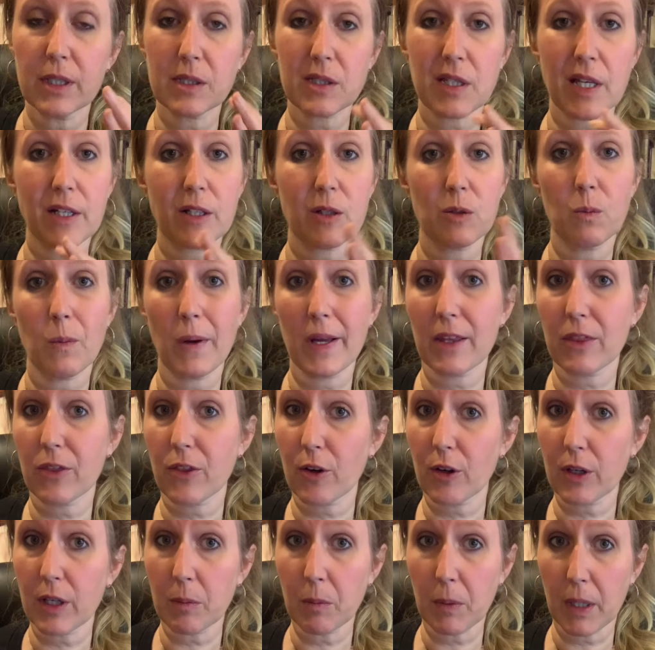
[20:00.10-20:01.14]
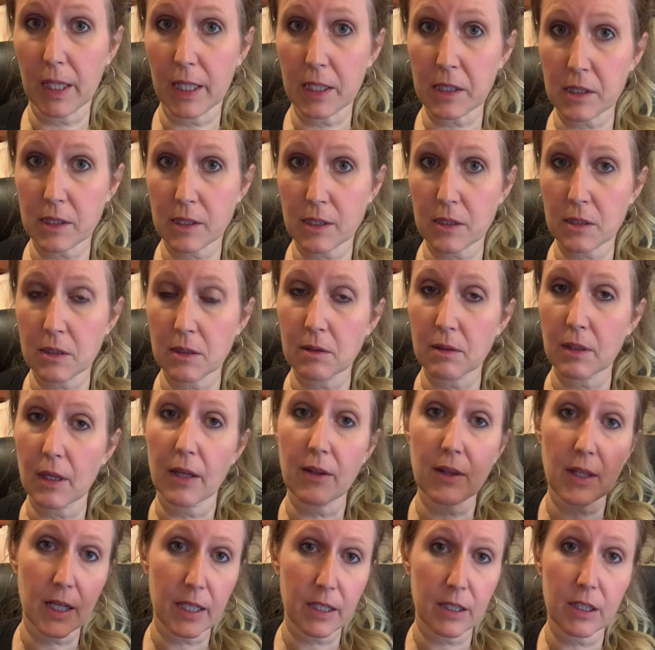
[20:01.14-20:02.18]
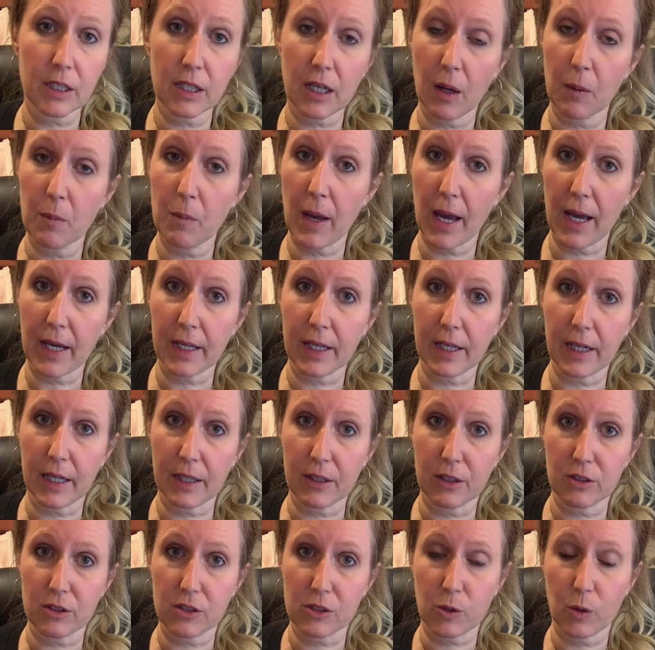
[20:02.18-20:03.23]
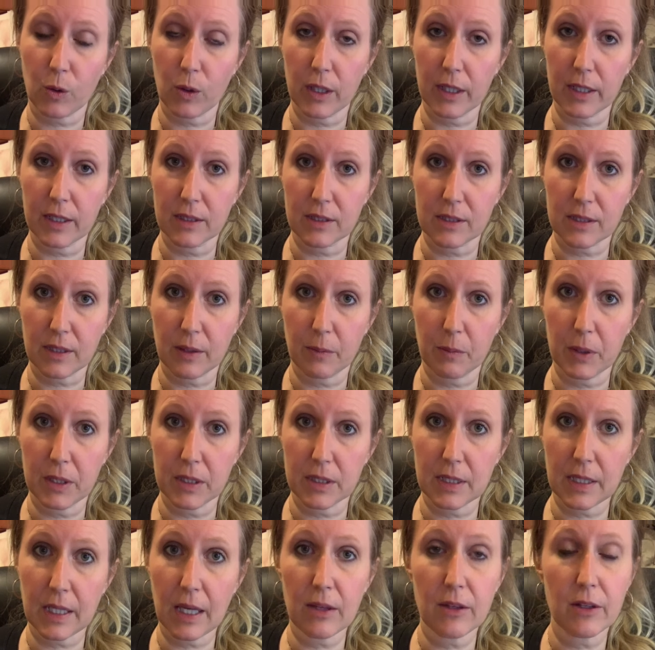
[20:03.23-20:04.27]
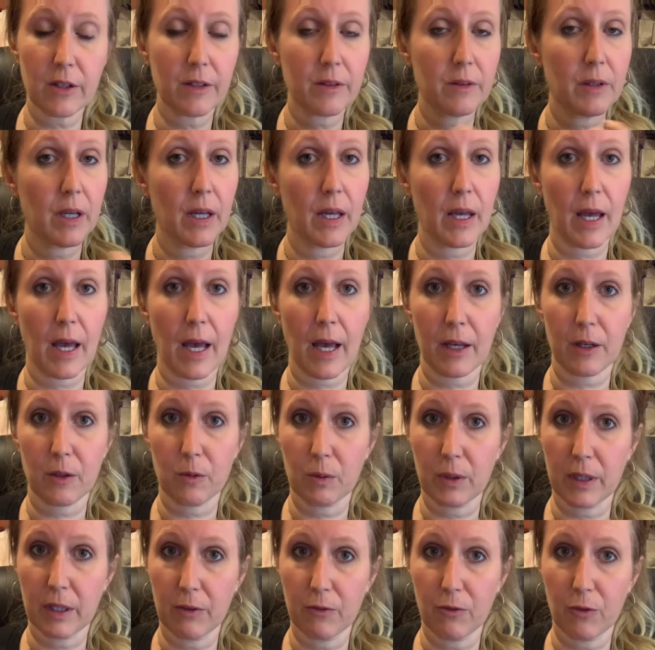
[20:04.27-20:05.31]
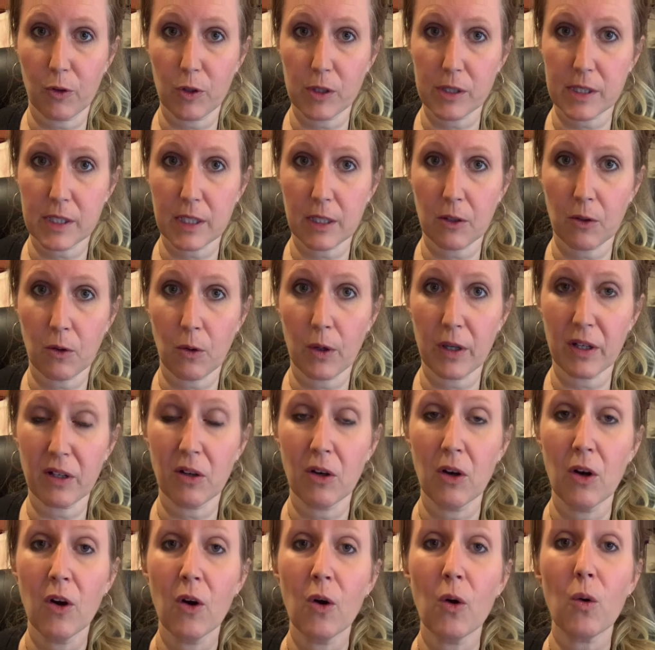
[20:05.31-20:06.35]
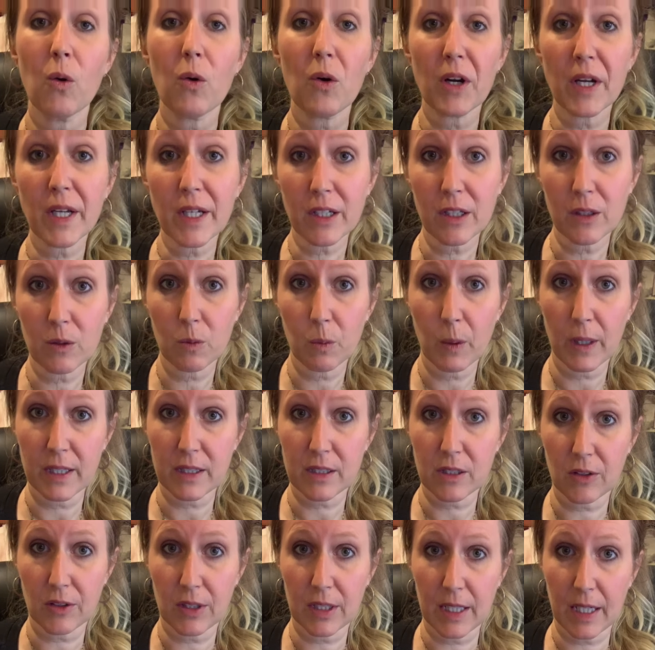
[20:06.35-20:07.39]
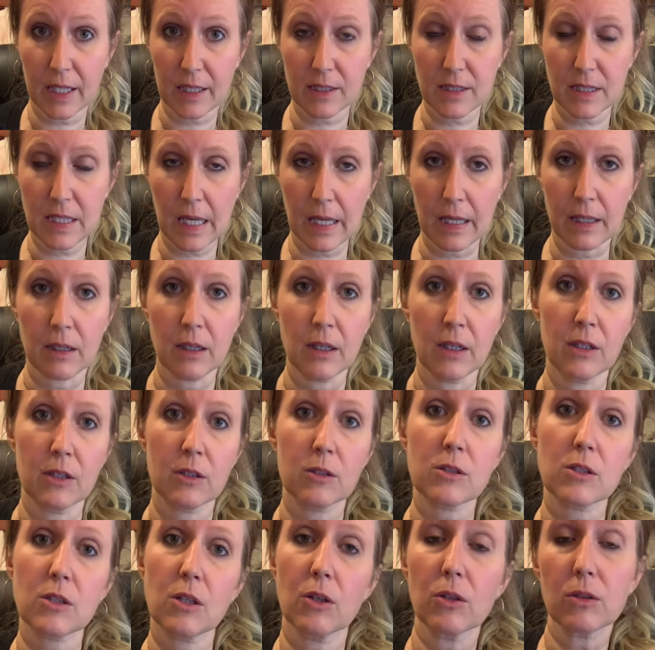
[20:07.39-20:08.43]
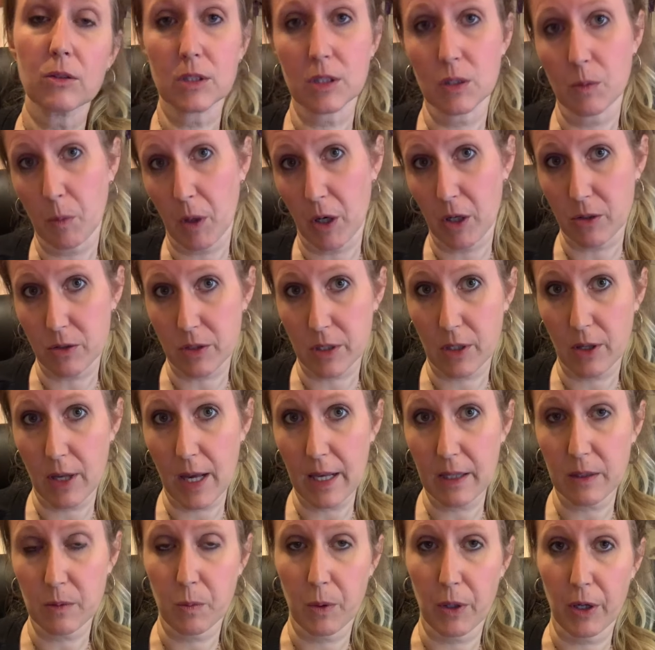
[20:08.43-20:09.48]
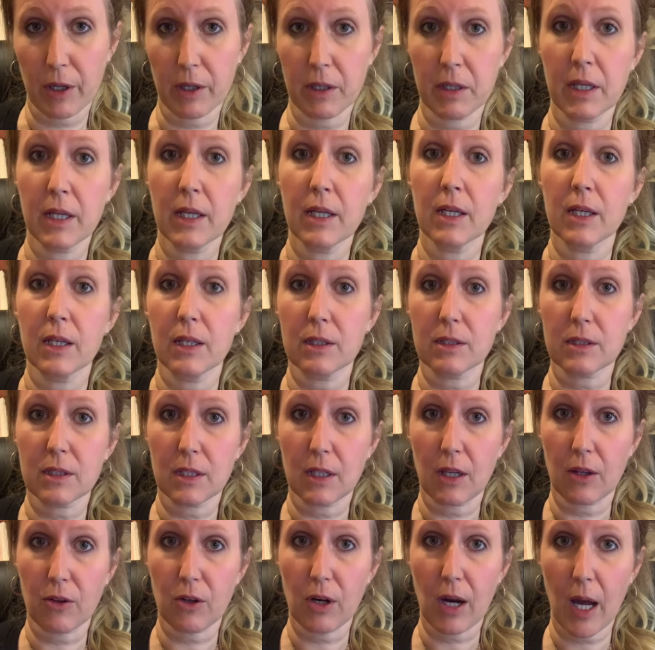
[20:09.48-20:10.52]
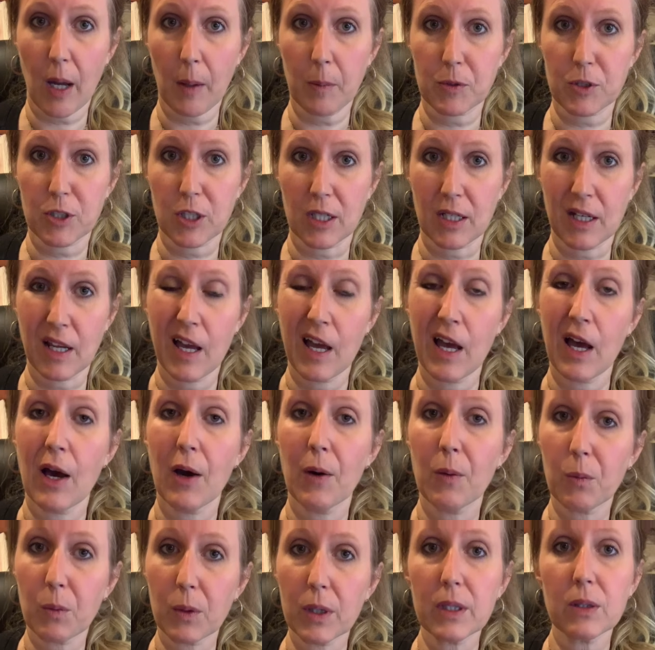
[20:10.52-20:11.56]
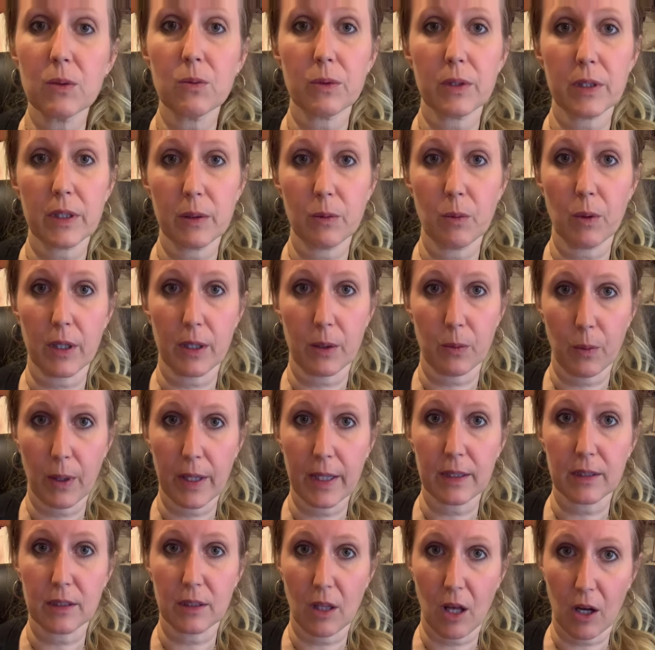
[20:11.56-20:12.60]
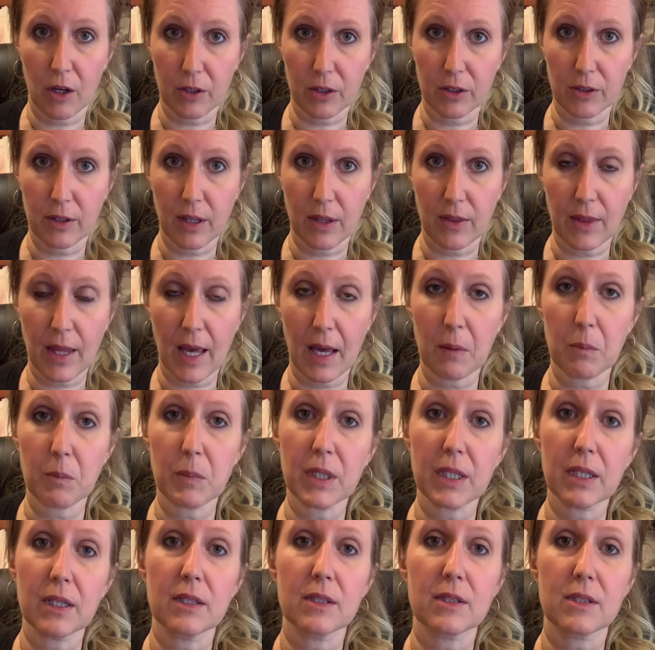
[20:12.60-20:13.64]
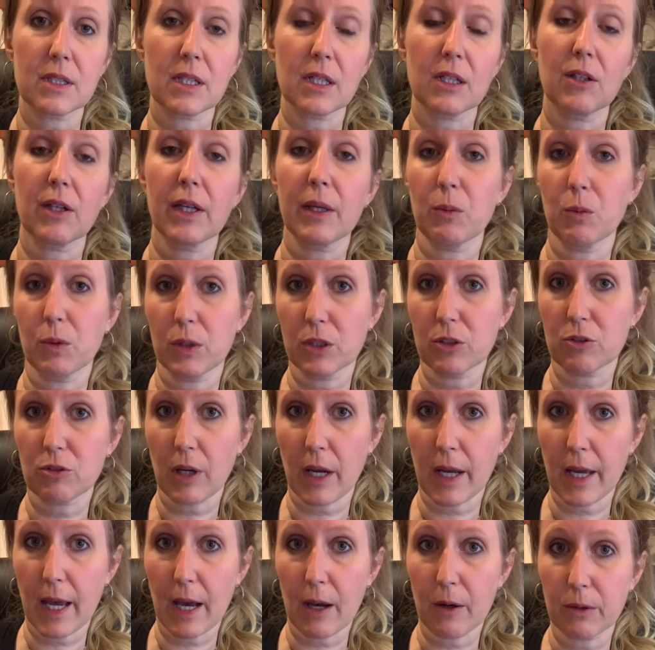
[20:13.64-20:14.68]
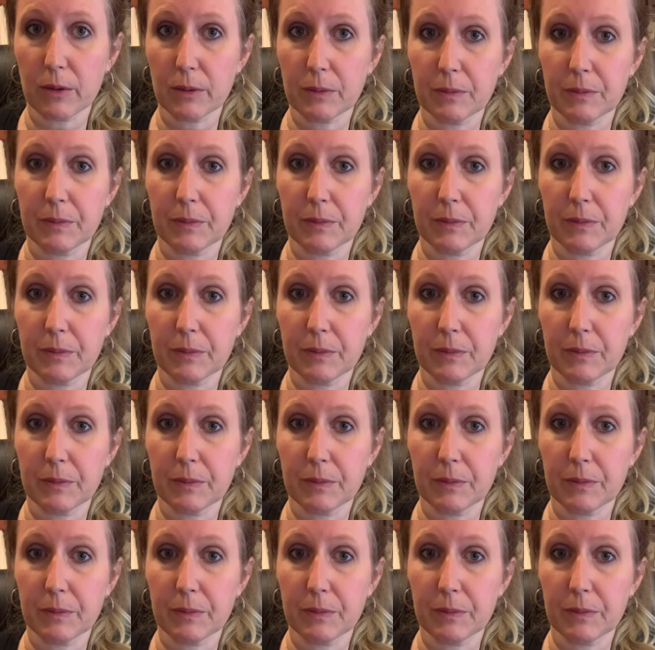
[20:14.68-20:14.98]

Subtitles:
is I could wait 30 minutes and then I could come back and I could score it and slip it together, add a reinforcing coil, or I could wait till the next day. So tomorrow's class period is another option. I wouldn't really want to wait longer than that because the clay would dry out.